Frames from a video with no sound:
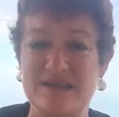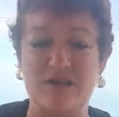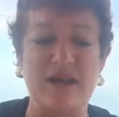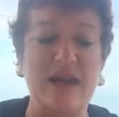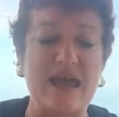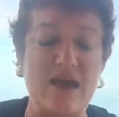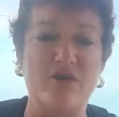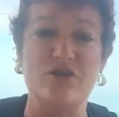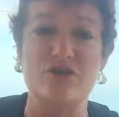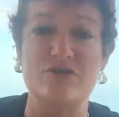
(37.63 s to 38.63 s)
going to
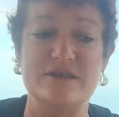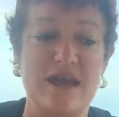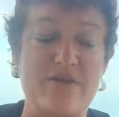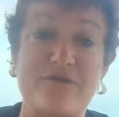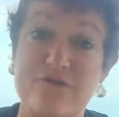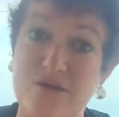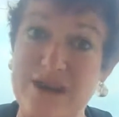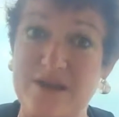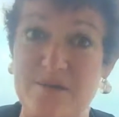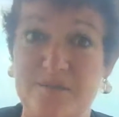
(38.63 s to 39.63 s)
allow you to have
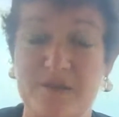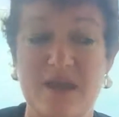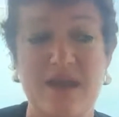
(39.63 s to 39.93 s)
freedom.